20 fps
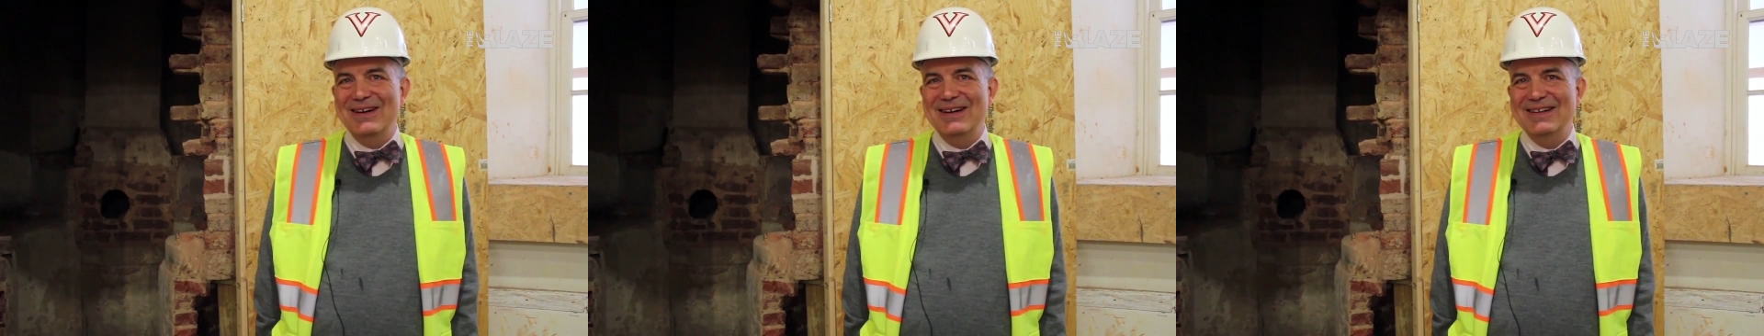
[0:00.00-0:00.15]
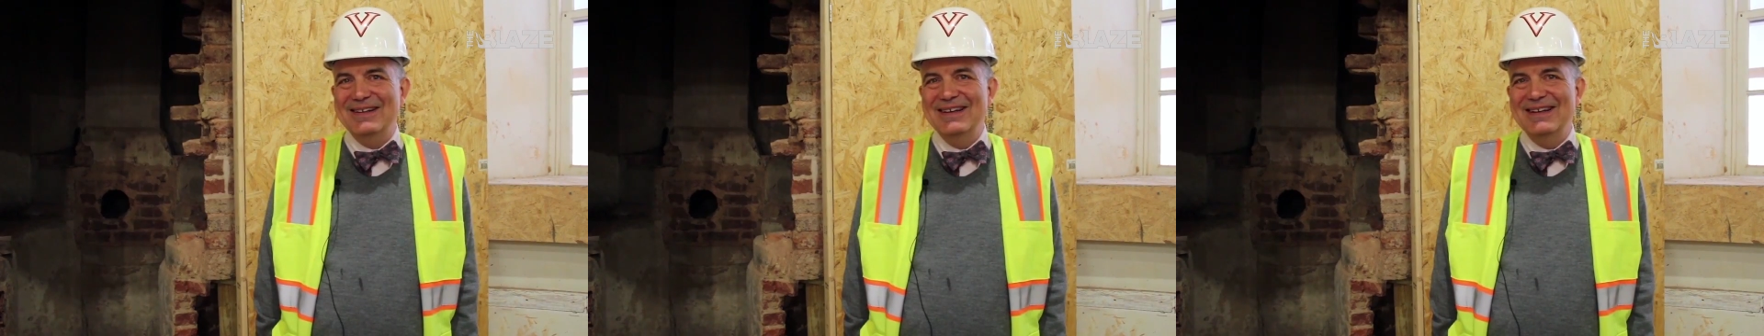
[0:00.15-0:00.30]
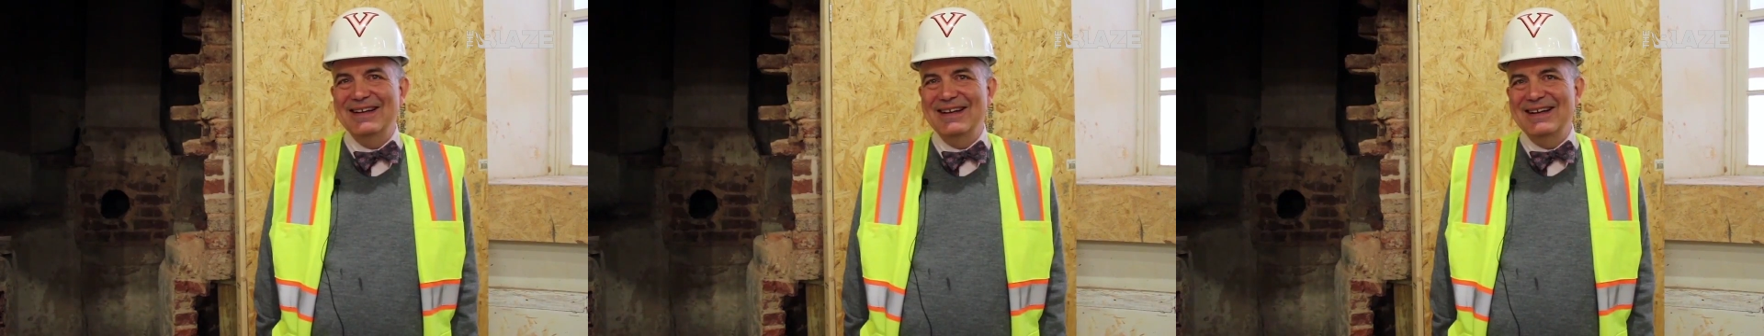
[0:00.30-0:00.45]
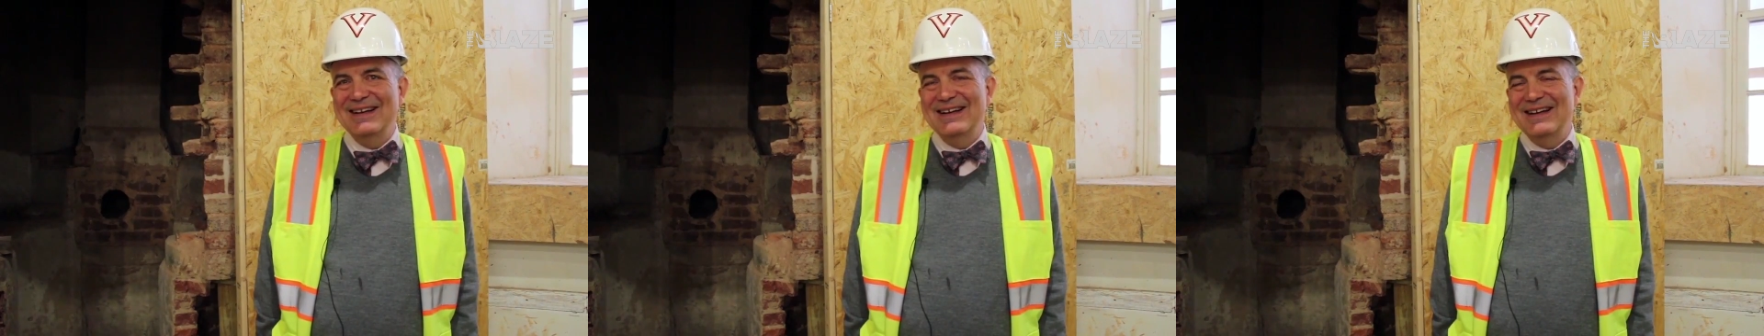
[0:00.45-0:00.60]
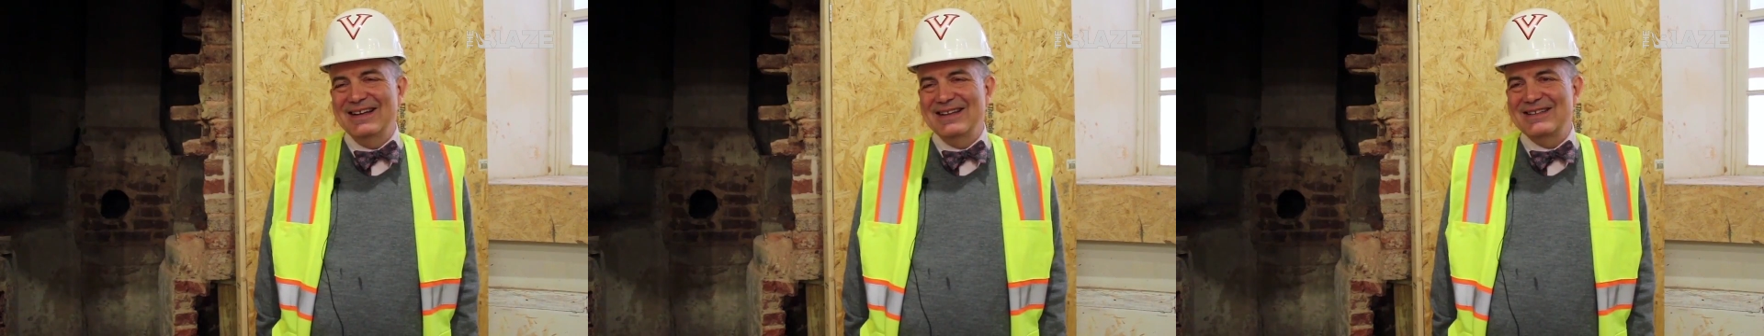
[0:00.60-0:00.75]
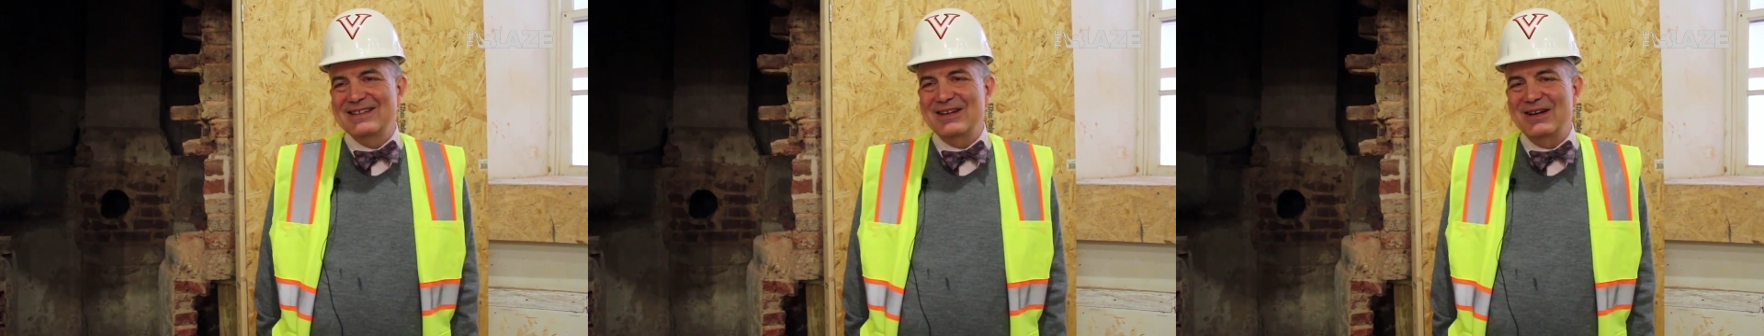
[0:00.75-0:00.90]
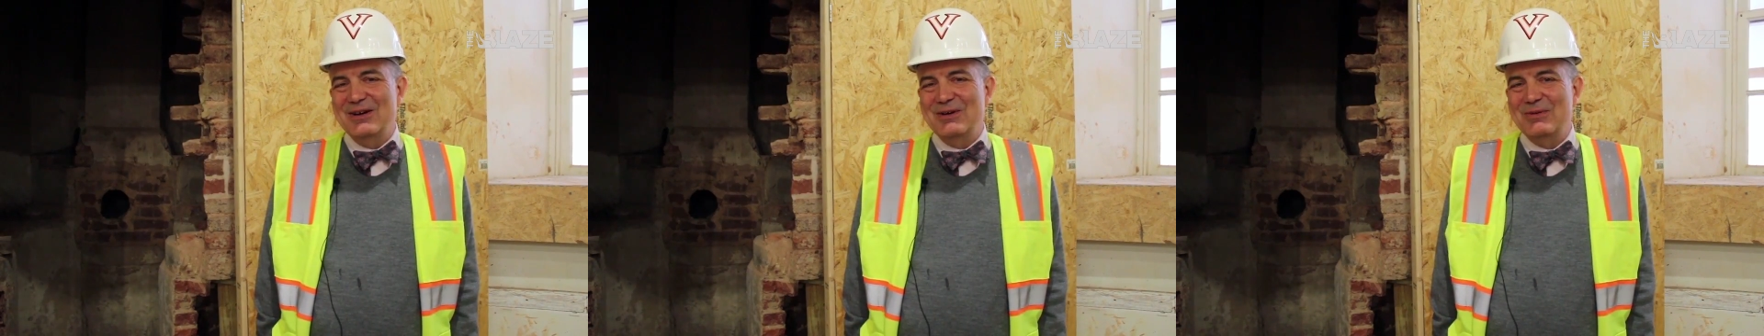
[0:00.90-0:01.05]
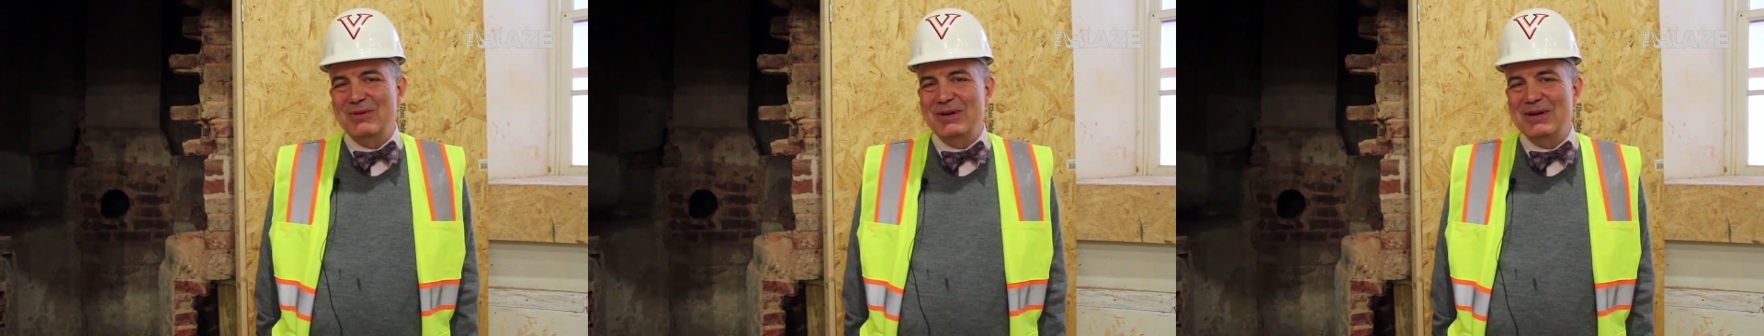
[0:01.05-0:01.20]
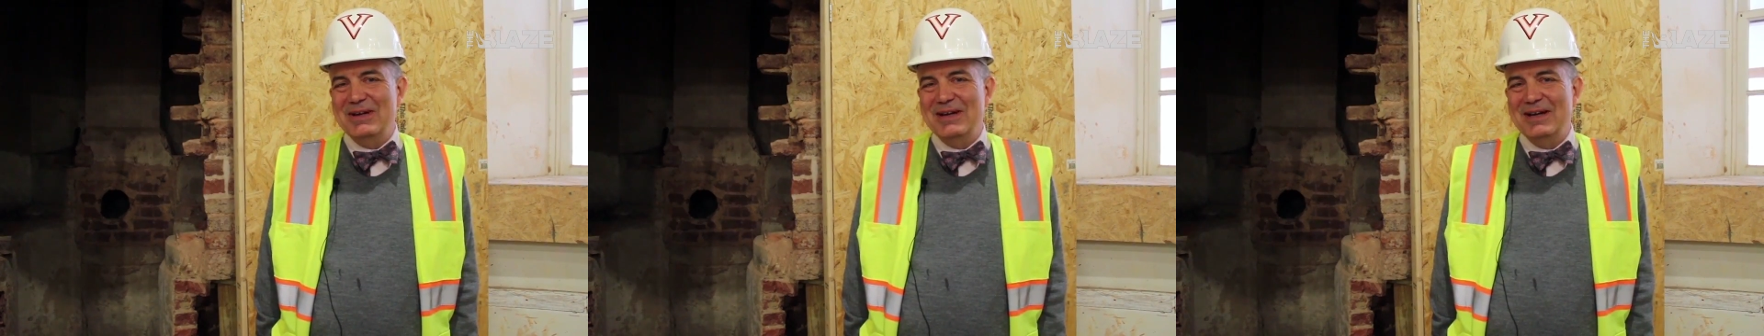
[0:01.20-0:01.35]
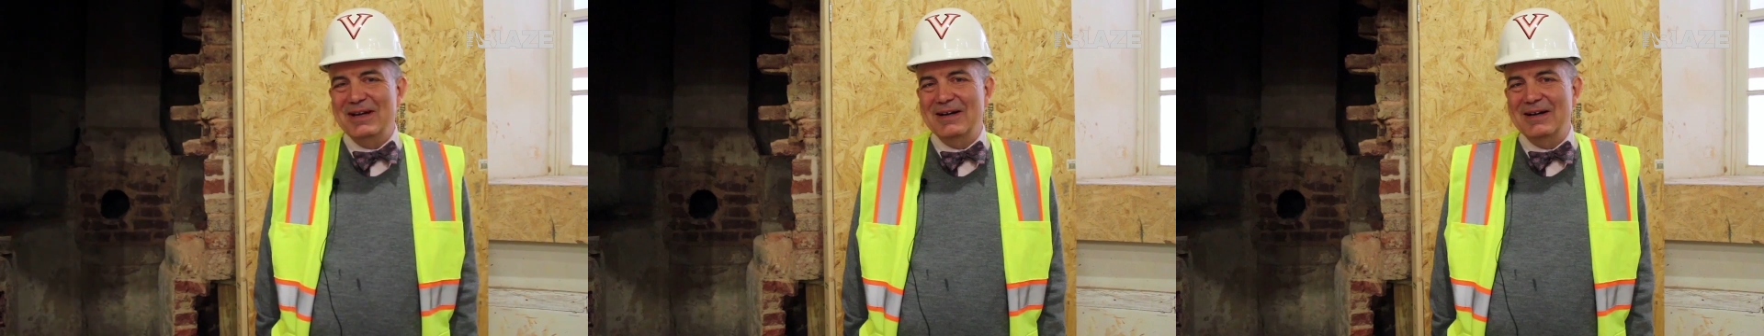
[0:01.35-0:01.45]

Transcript: And, so we, uh,